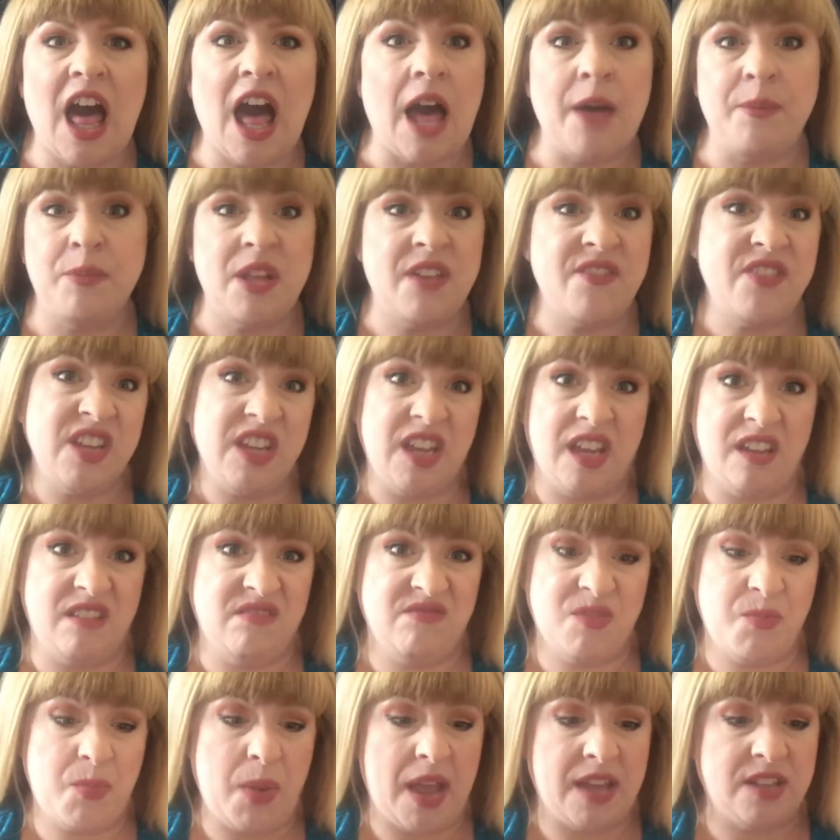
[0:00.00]
I'm loving it
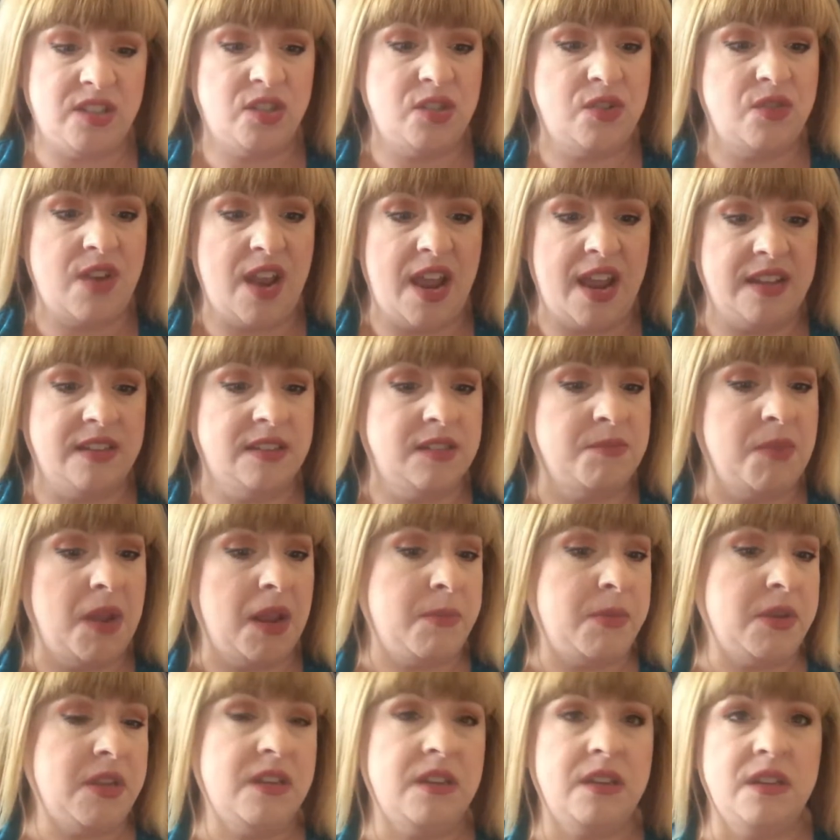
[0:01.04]
the past 2 days.
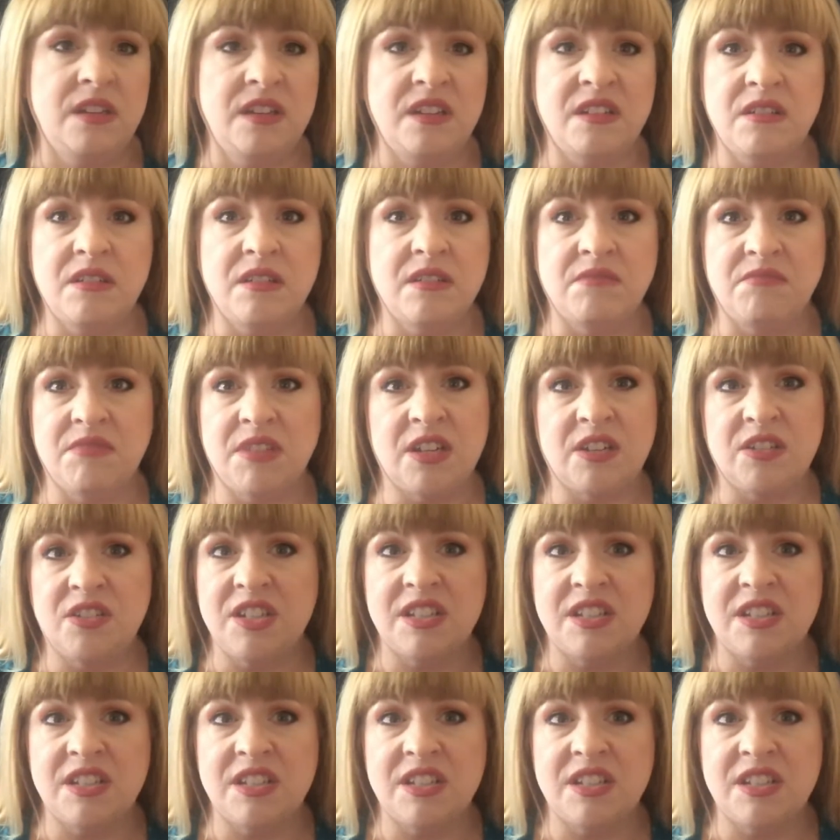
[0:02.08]
Maybe it'll